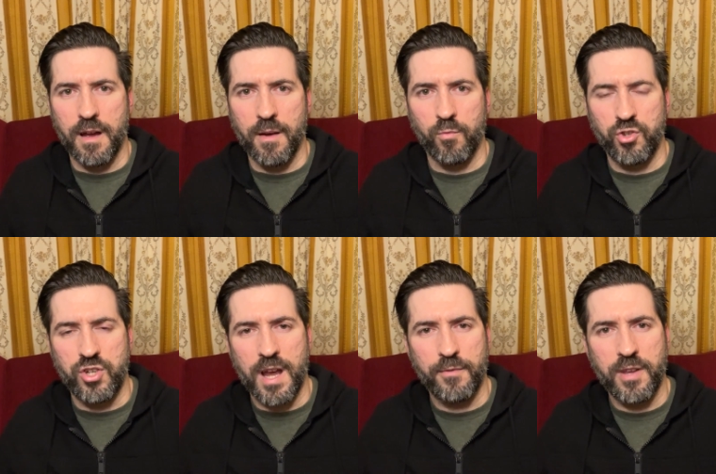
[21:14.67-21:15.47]
which
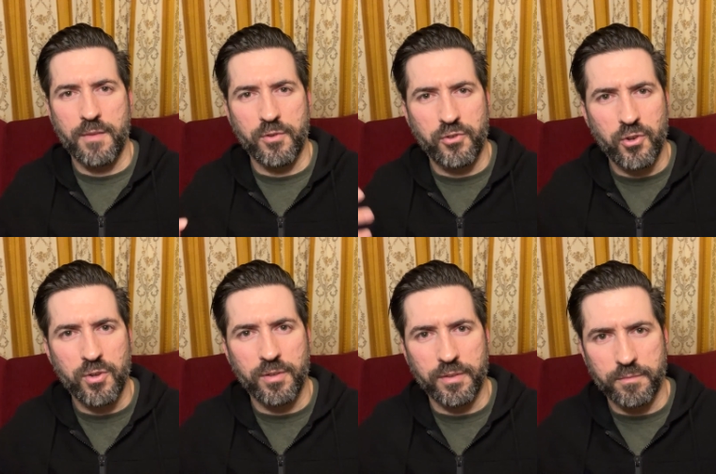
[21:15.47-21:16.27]
you have to have a
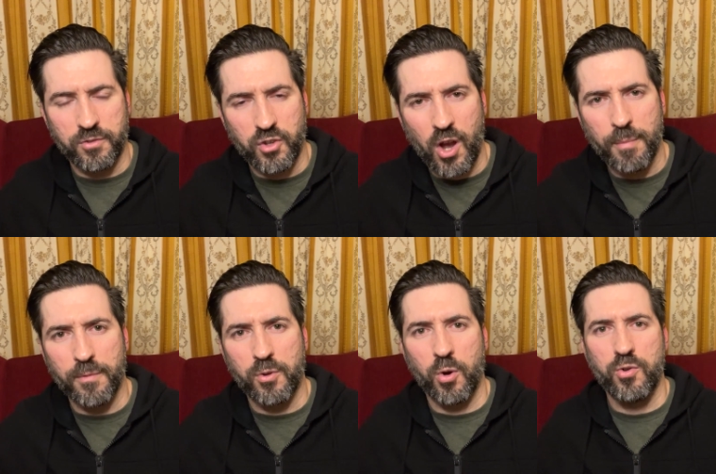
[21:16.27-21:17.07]
certain type
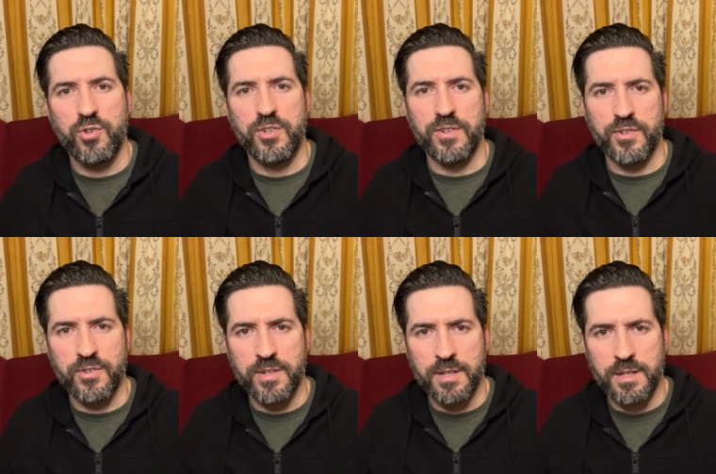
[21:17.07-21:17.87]
of
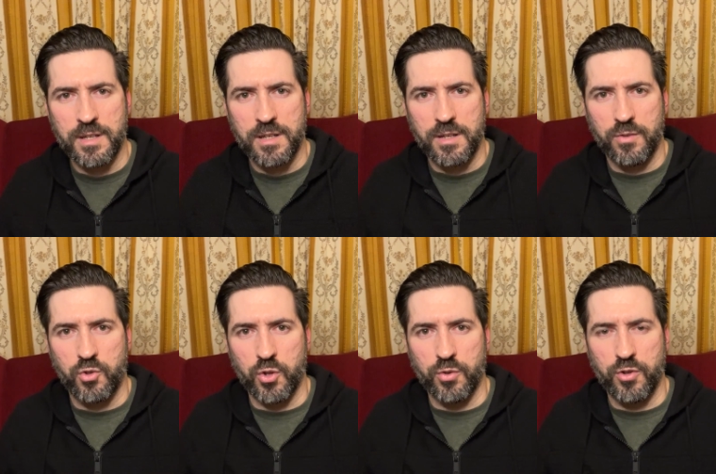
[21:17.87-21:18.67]
consciousness
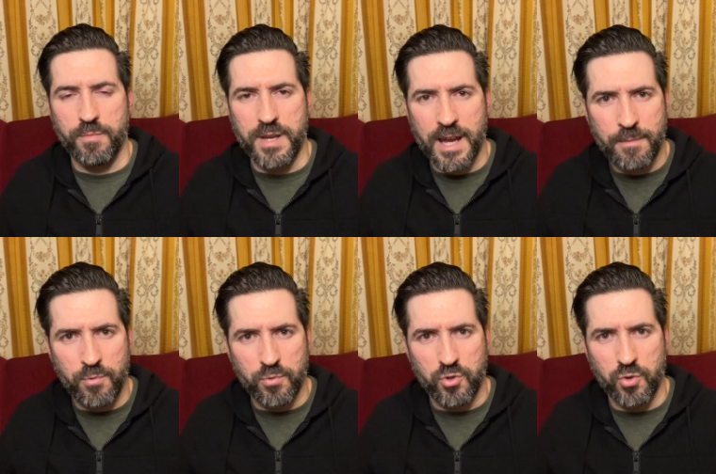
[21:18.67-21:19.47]
to be
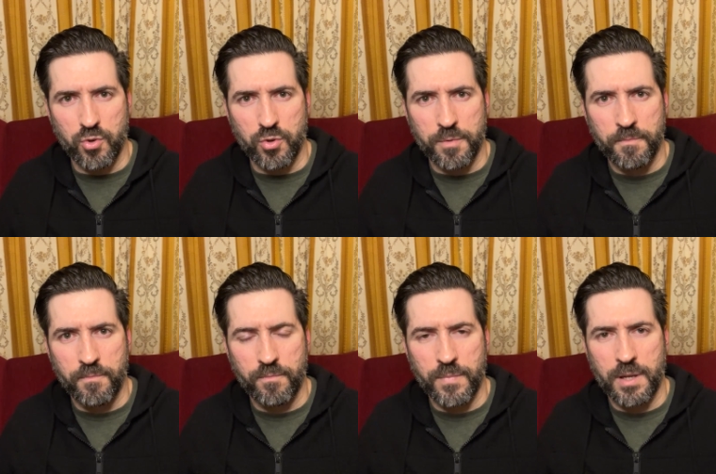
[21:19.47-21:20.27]
able to
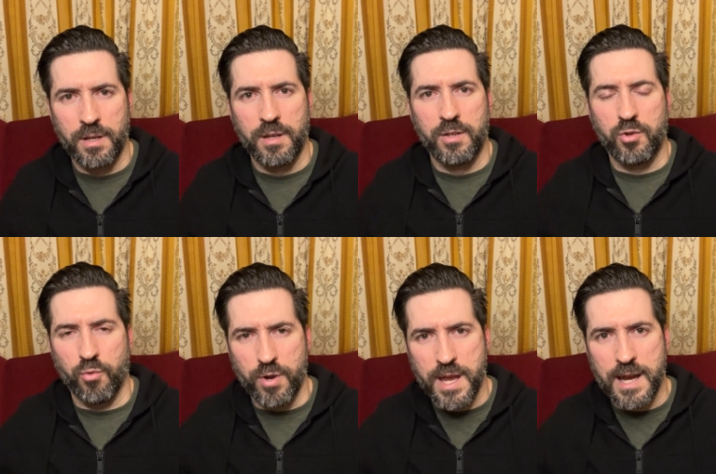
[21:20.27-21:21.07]

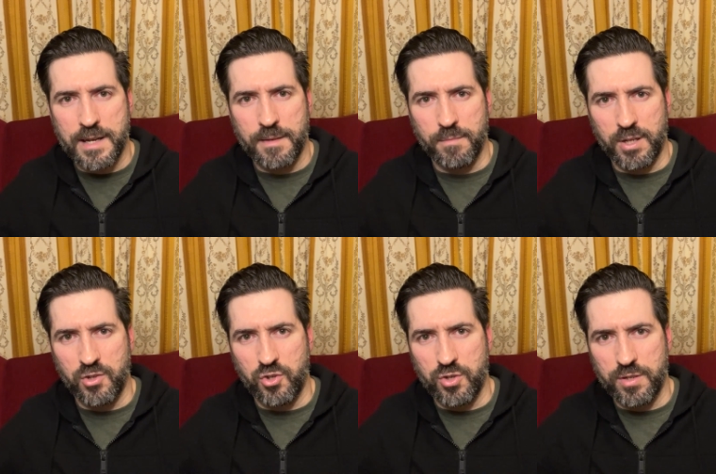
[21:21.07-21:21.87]
create,
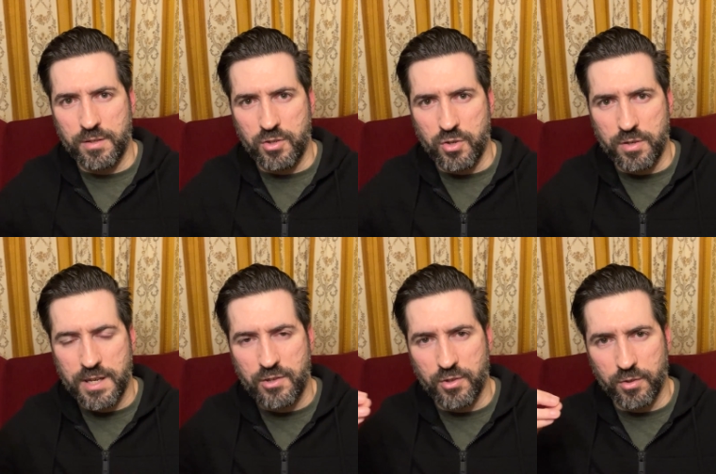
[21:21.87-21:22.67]
because you
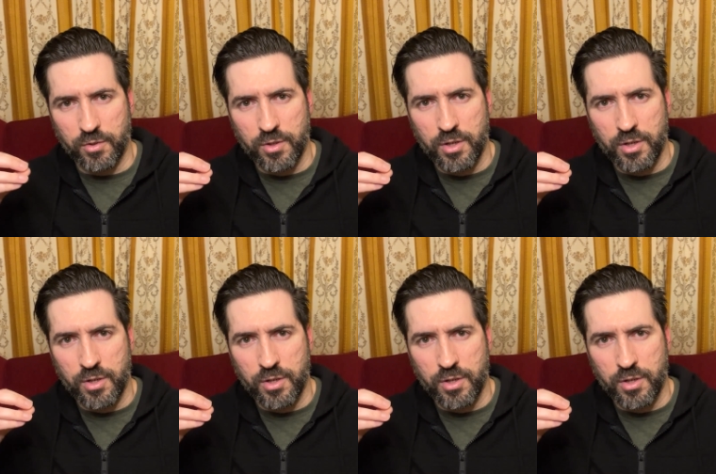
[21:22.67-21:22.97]
need to